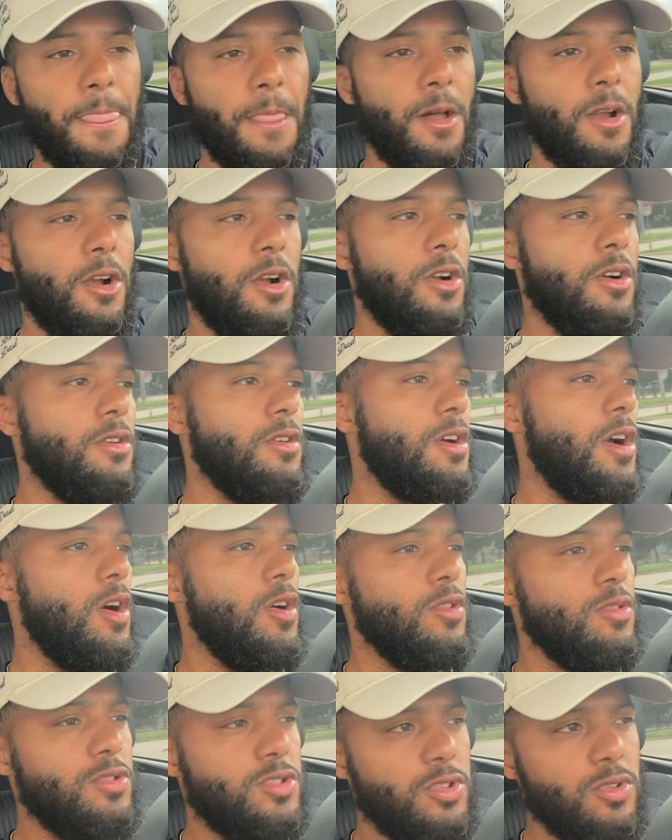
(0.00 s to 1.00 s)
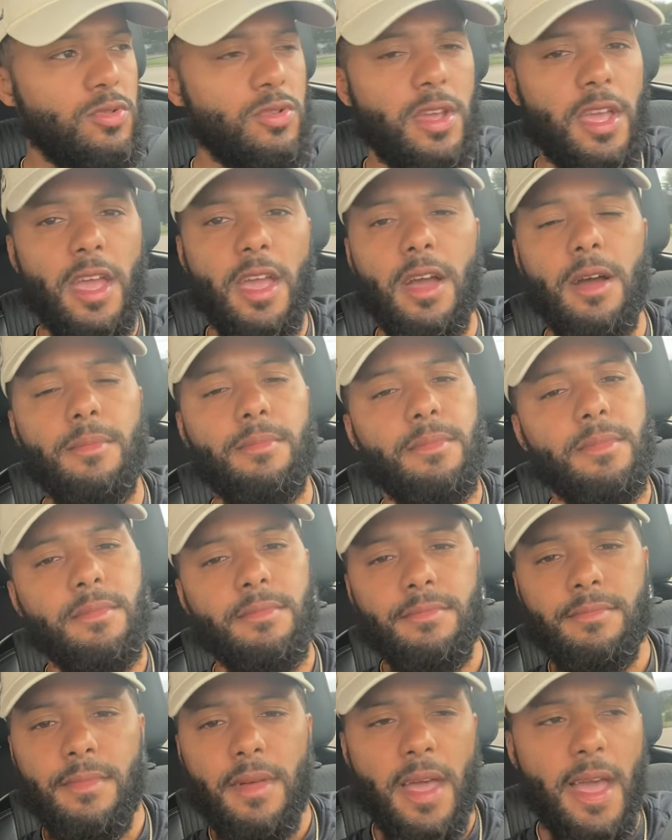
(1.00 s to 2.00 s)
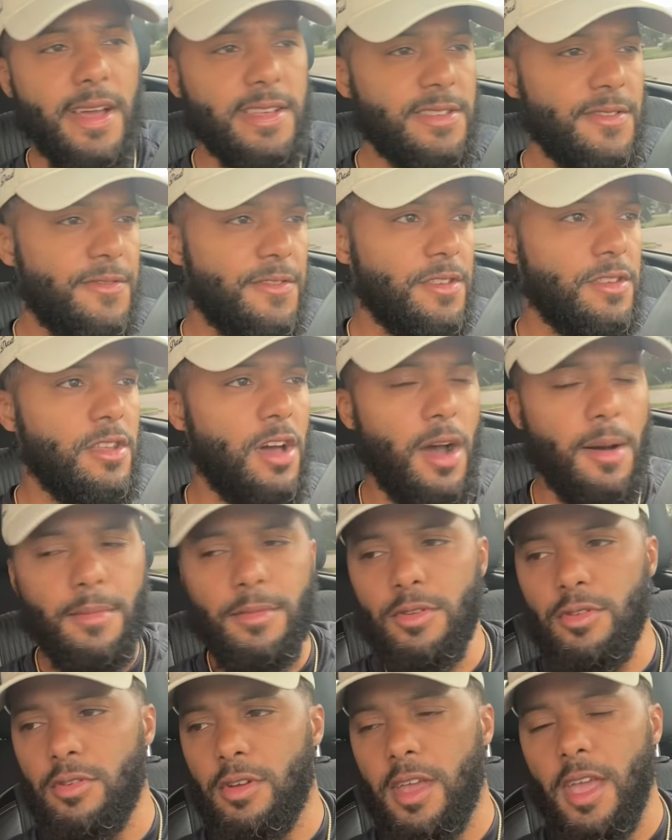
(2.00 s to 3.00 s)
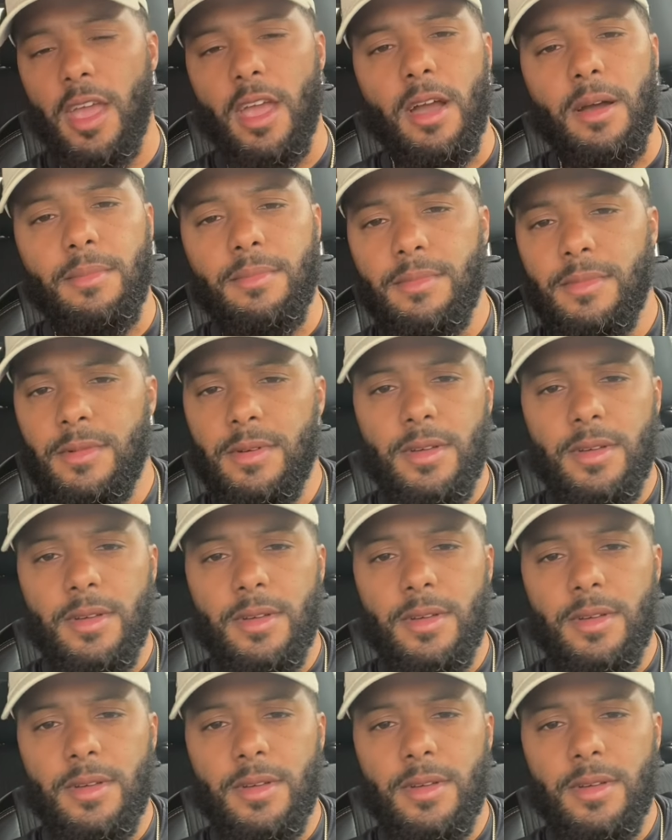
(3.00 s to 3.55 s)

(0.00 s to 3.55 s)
Errol goes through camp, has a phenomenal camp,